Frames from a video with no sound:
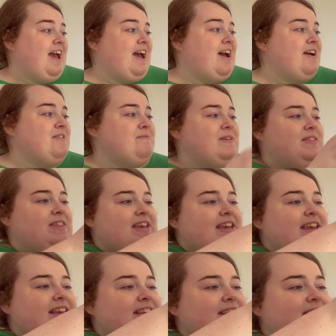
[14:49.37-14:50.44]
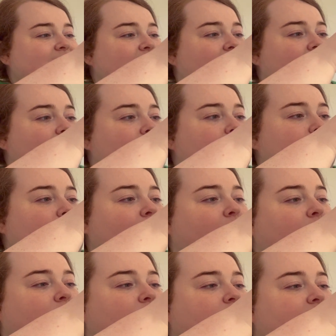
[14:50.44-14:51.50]
Oh, it's
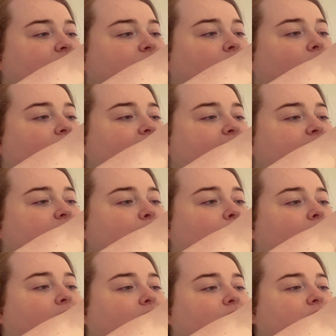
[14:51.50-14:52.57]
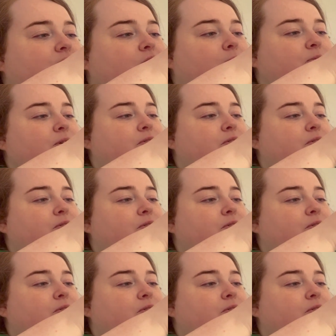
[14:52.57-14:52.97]
got a little mark at the top,